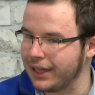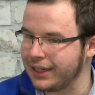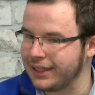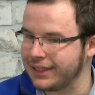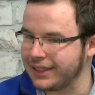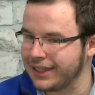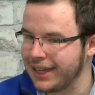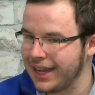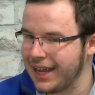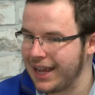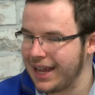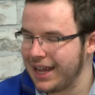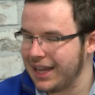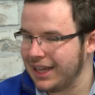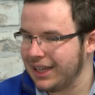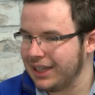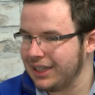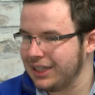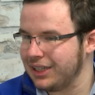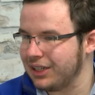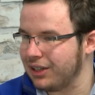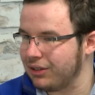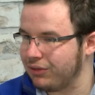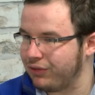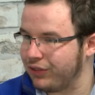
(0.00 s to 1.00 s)
And,
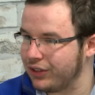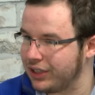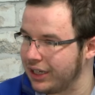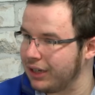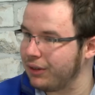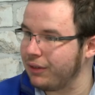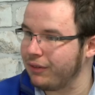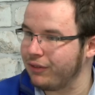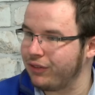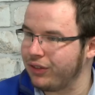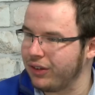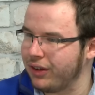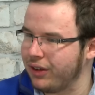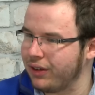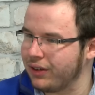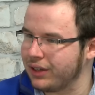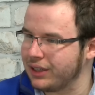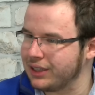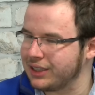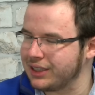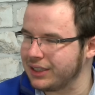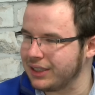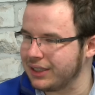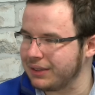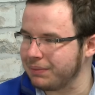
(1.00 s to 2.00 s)
you know, for Darren
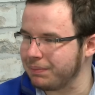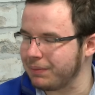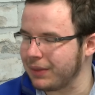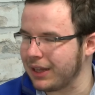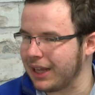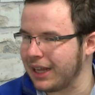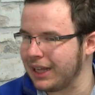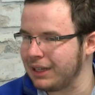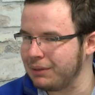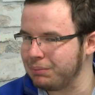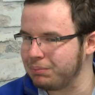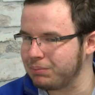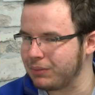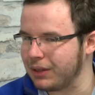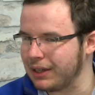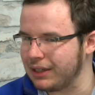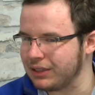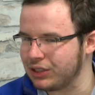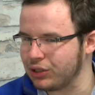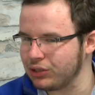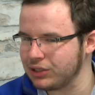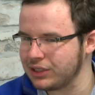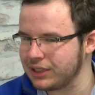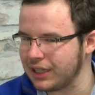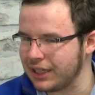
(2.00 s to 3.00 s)
Ferguson,
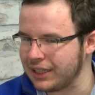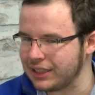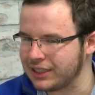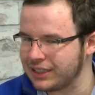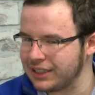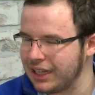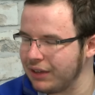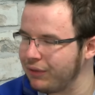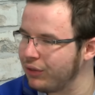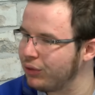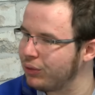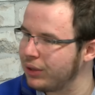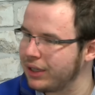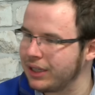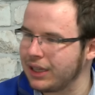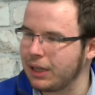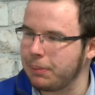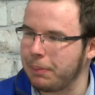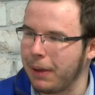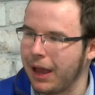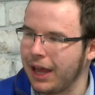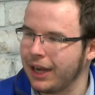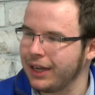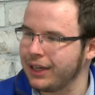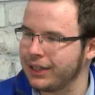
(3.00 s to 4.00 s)
he's never
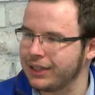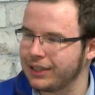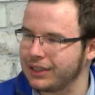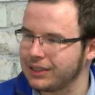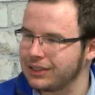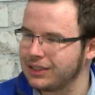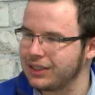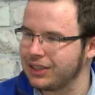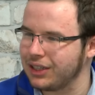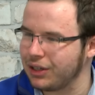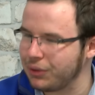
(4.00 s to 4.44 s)
really panicked.